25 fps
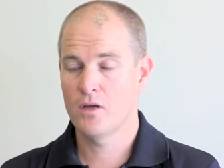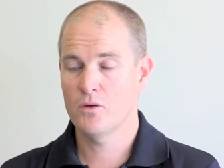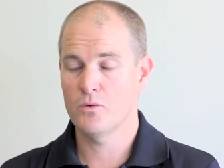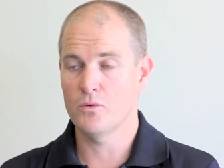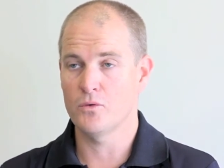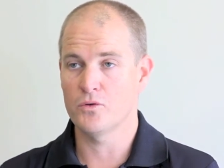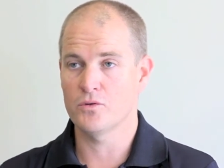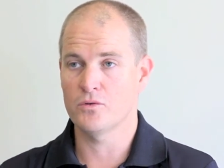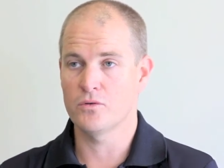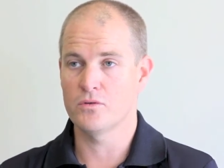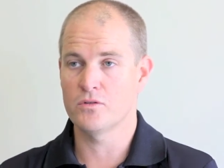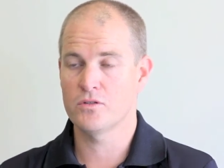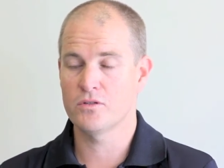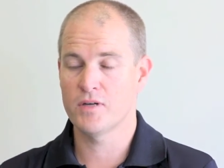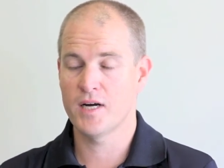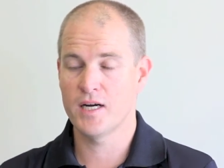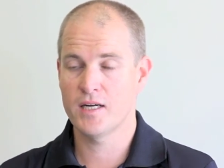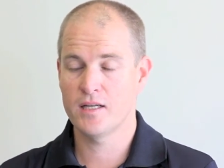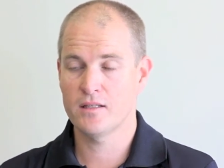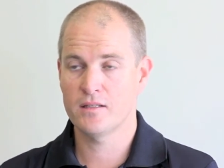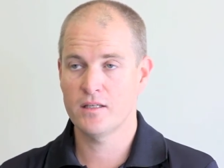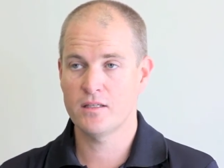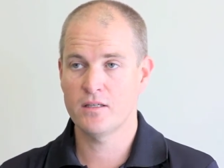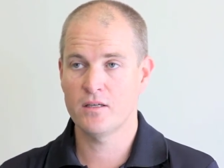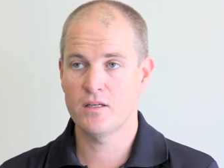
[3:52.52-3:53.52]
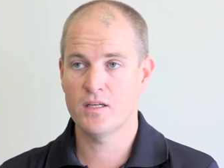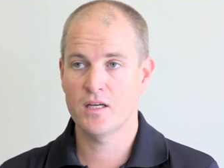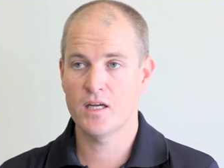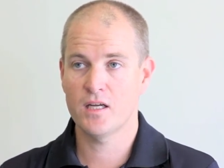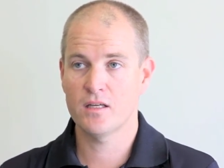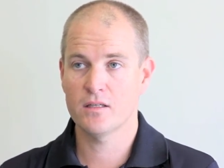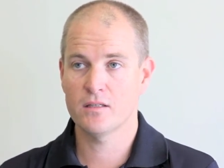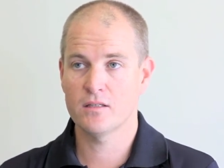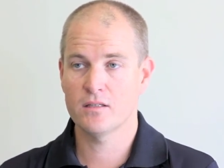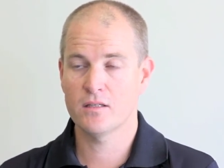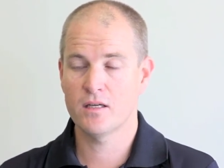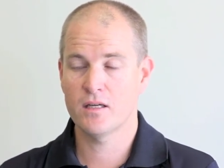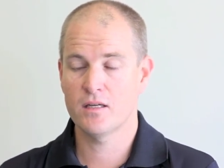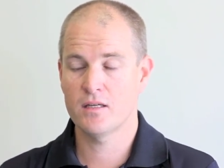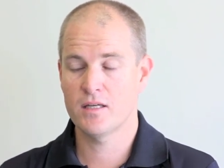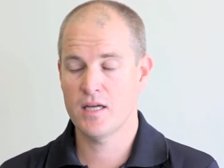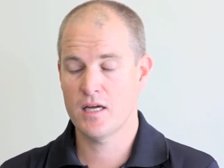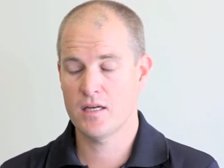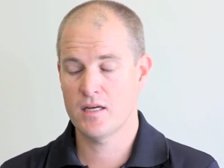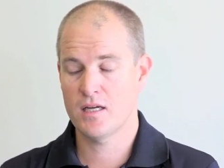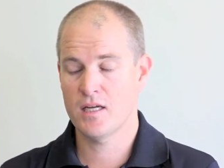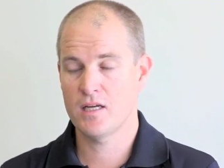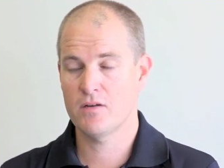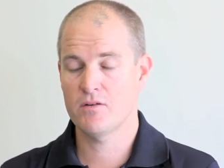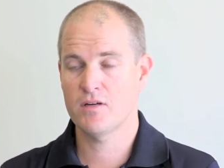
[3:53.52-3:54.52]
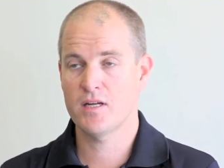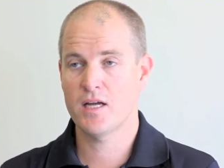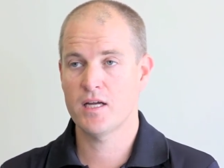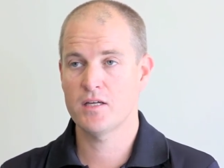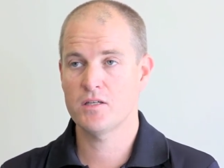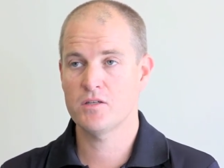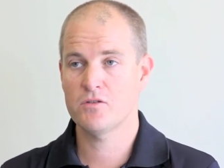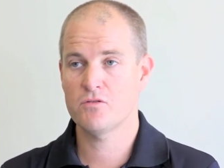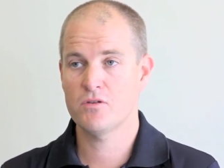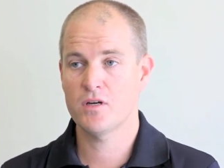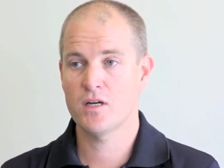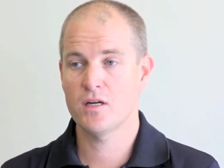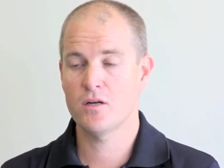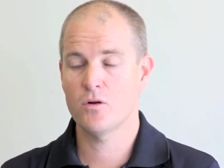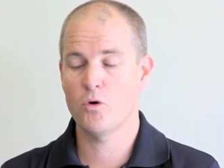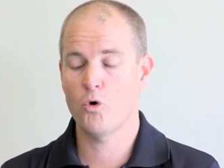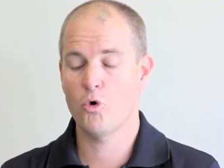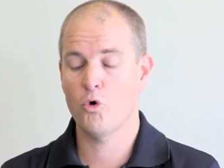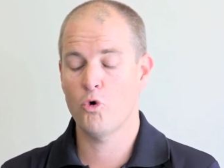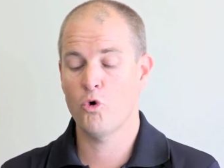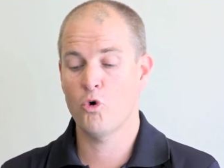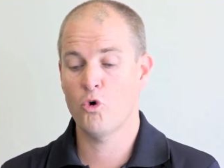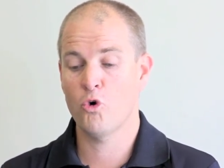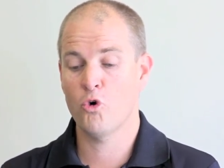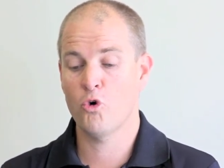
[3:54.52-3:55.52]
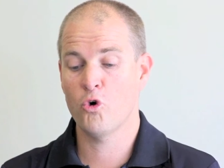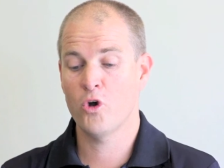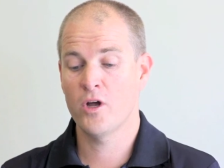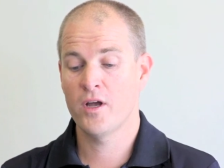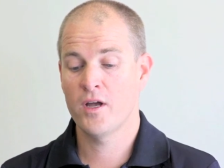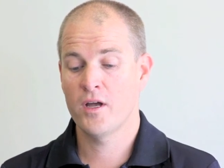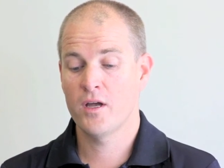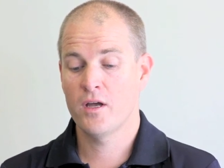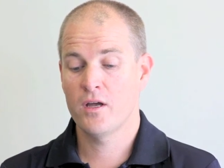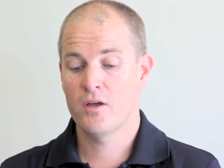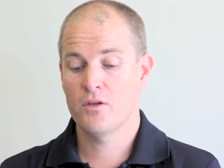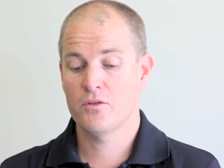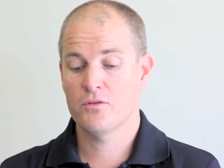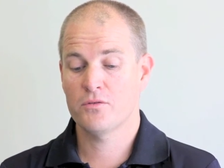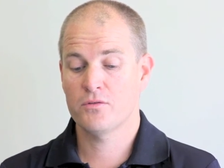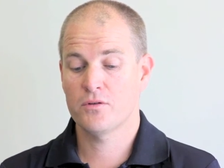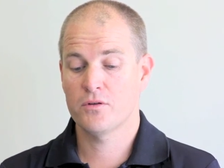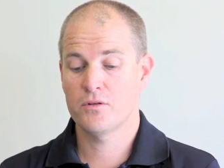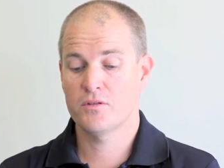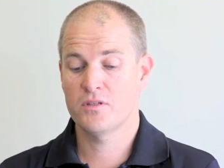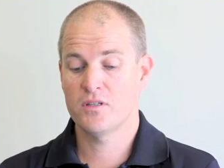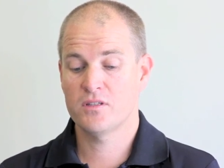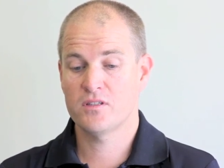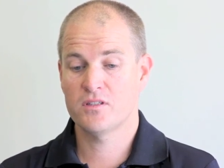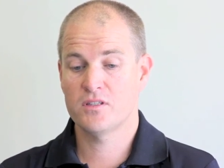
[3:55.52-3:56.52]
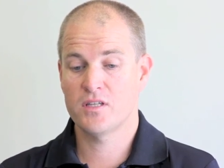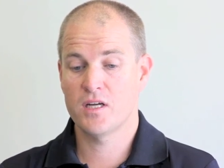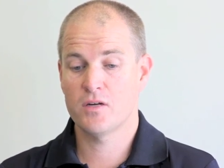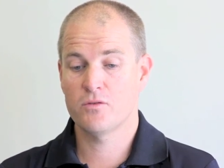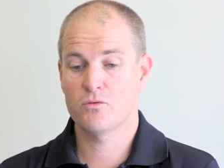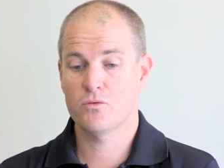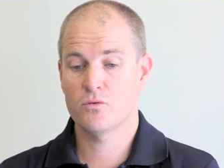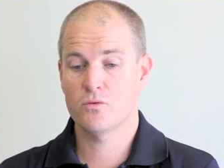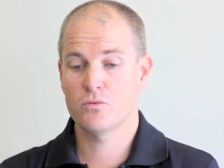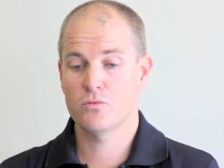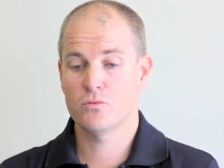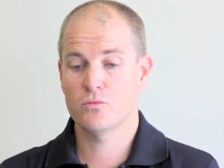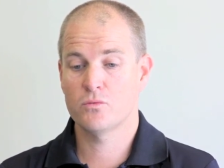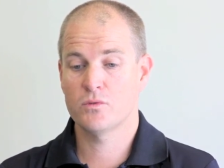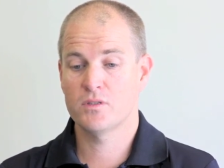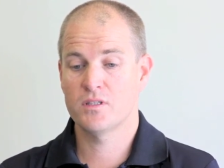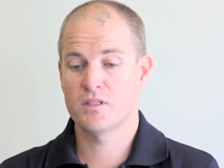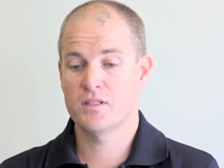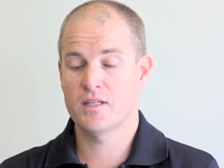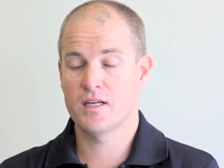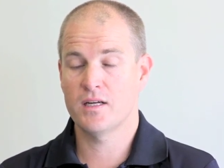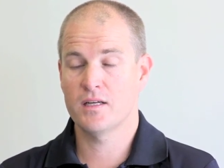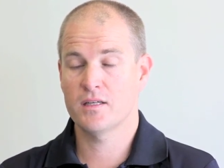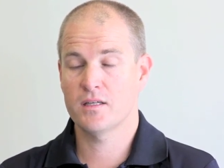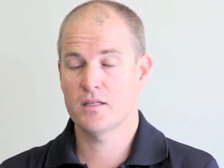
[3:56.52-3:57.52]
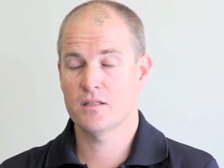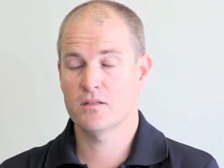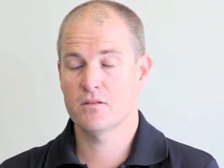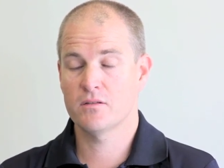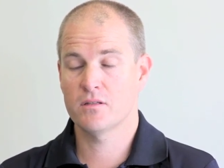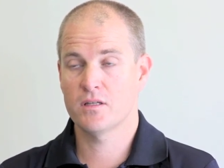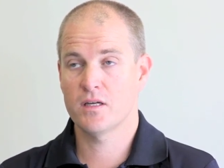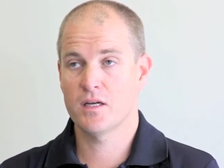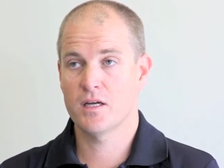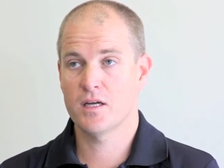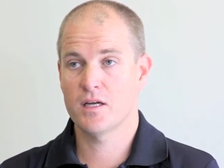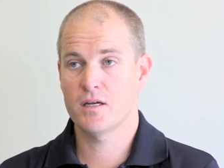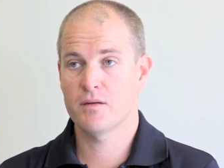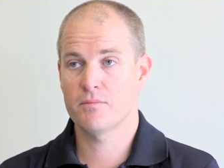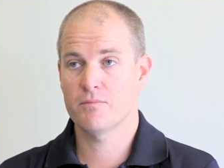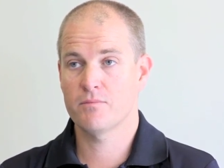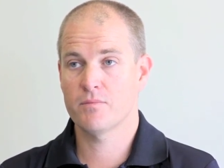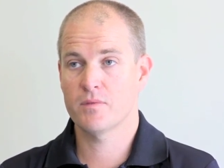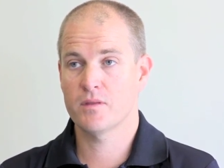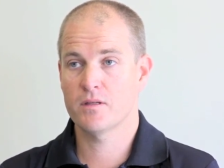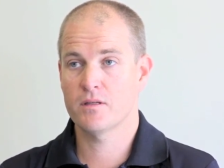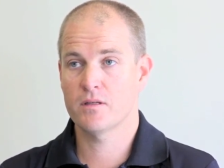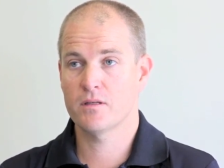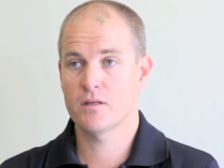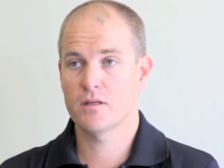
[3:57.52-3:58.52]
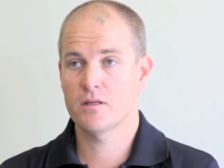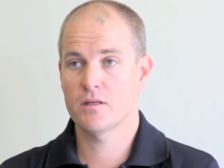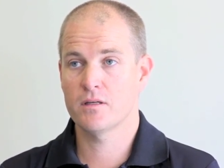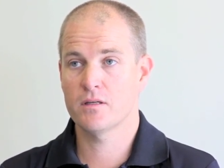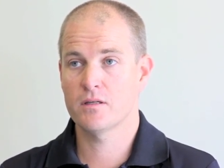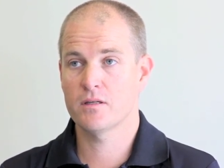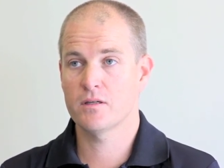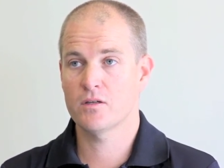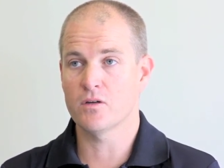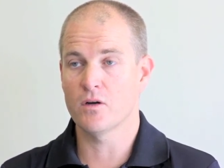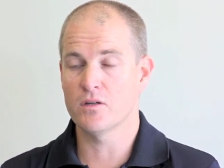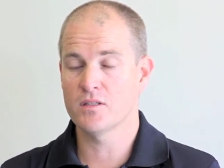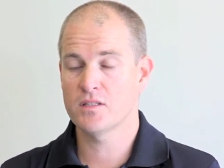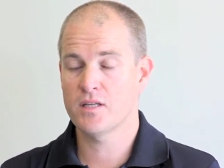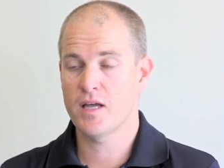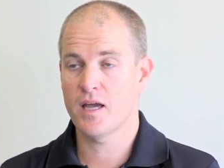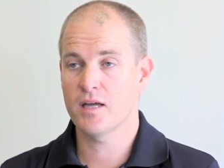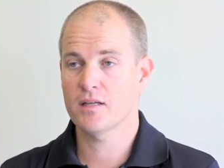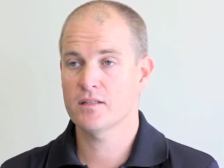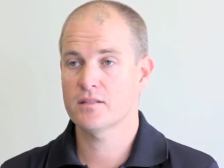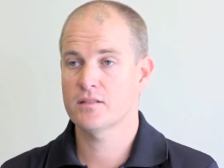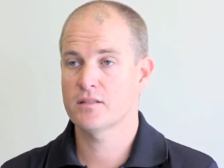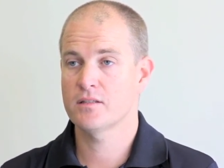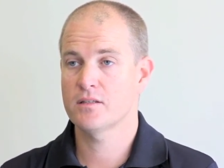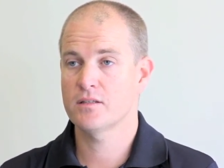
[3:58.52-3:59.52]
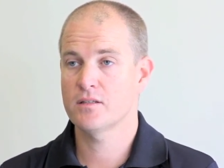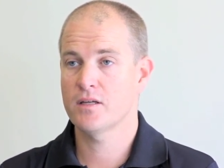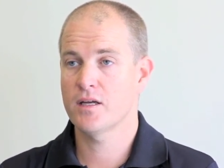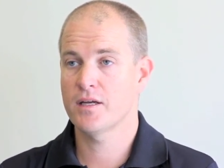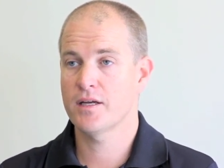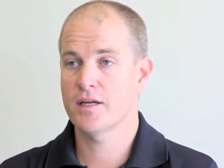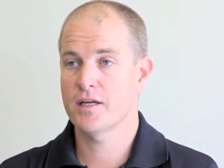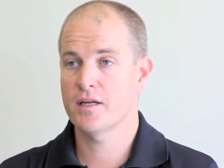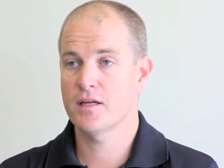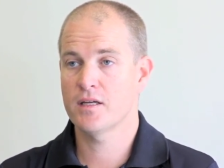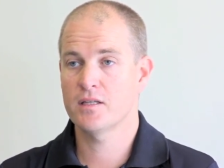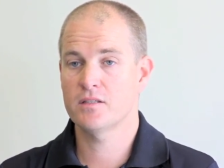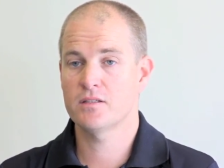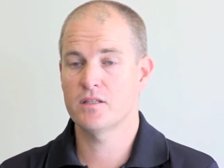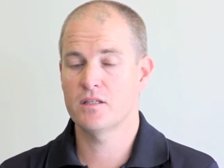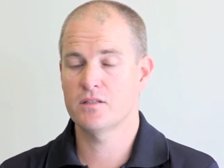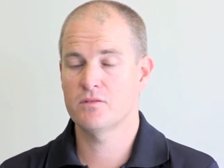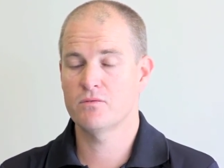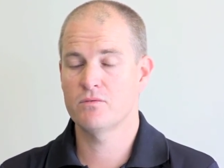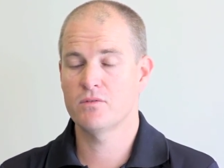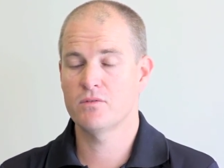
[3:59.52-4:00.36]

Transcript: or through training that you get down here in Hay Street, or through just general delegate um, contacts. Uh, it's, it's